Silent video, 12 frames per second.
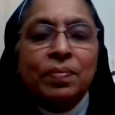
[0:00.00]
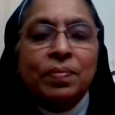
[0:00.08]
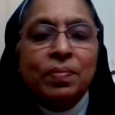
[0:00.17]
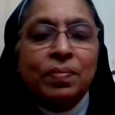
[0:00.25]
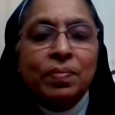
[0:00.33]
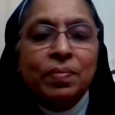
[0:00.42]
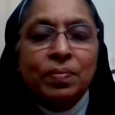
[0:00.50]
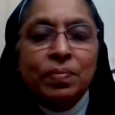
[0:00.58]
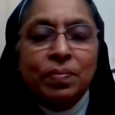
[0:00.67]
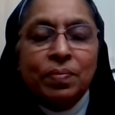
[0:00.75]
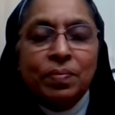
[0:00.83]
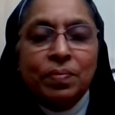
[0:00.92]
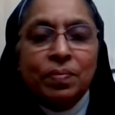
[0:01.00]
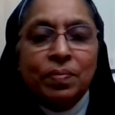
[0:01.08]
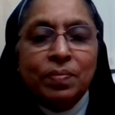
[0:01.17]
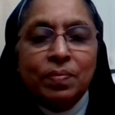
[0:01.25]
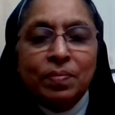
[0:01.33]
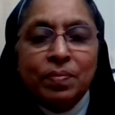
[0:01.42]

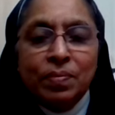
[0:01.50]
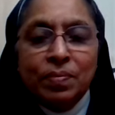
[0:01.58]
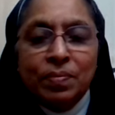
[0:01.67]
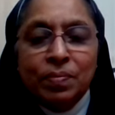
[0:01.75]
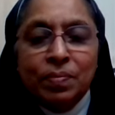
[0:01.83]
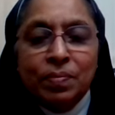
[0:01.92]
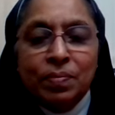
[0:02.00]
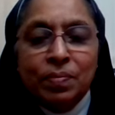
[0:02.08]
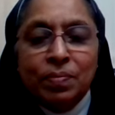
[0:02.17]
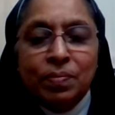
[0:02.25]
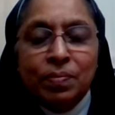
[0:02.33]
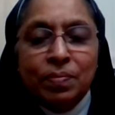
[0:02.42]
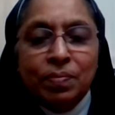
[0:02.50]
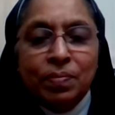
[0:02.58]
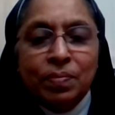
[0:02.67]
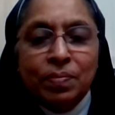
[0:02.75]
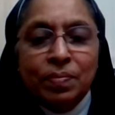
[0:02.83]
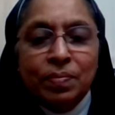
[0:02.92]

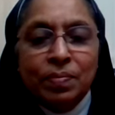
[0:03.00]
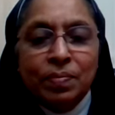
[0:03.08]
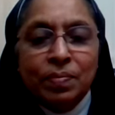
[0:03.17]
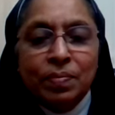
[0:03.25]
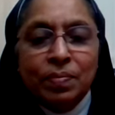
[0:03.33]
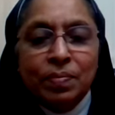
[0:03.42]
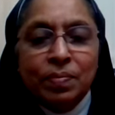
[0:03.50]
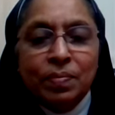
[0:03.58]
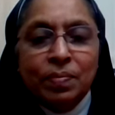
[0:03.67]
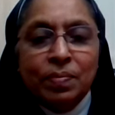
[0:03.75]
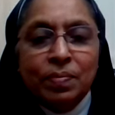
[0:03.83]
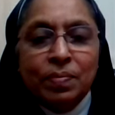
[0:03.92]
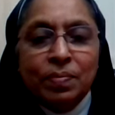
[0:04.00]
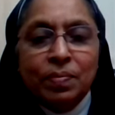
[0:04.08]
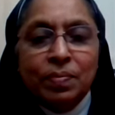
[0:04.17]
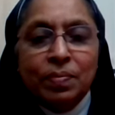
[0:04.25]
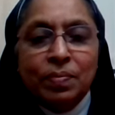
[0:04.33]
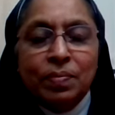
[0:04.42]

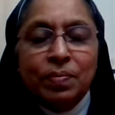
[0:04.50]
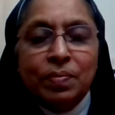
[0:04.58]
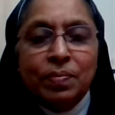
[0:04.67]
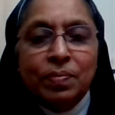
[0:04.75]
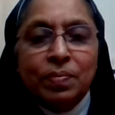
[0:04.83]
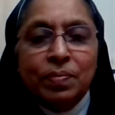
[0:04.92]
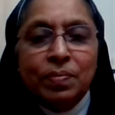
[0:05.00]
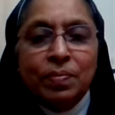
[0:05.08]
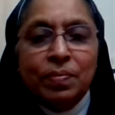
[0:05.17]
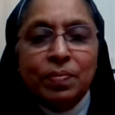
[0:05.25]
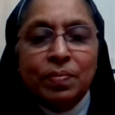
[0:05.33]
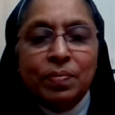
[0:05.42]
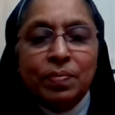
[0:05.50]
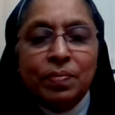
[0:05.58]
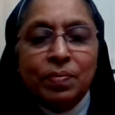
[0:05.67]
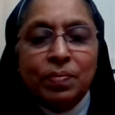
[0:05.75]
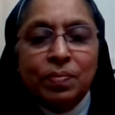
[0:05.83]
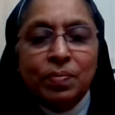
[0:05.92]

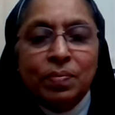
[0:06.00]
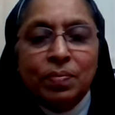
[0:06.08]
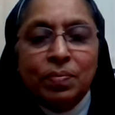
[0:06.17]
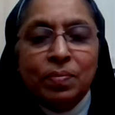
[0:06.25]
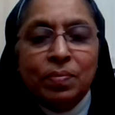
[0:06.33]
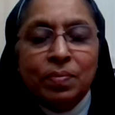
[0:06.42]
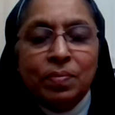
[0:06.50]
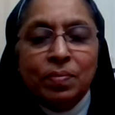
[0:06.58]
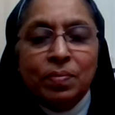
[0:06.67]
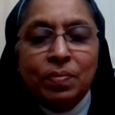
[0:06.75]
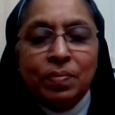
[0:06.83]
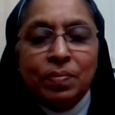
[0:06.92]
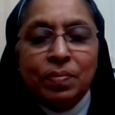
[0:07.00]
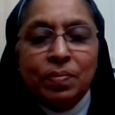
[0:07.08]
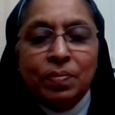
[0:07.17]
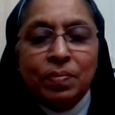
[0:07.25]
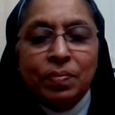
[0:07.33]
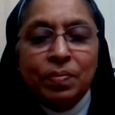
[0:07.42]

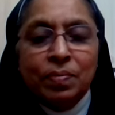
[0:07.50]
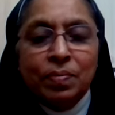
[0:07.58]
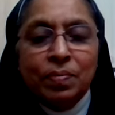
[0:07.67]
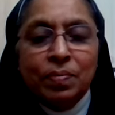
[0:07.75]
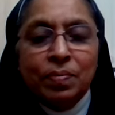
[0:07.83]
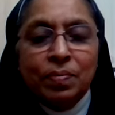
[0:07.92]
[no speech]